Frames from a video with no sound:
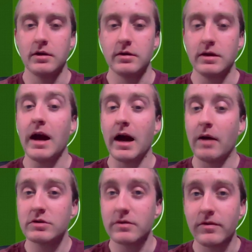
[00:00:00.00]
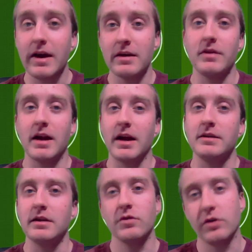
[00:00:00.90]
Yeah, I was a fan of that
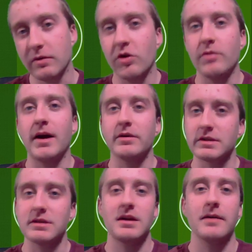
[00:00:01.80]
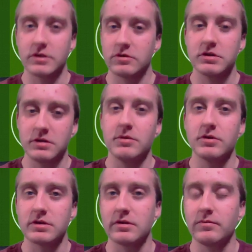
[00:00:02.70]
idea, learning more about Alyssa Thompson, Kristie
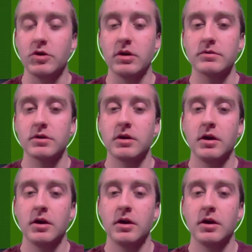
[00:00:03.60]
Mewis, and Lynn Williams.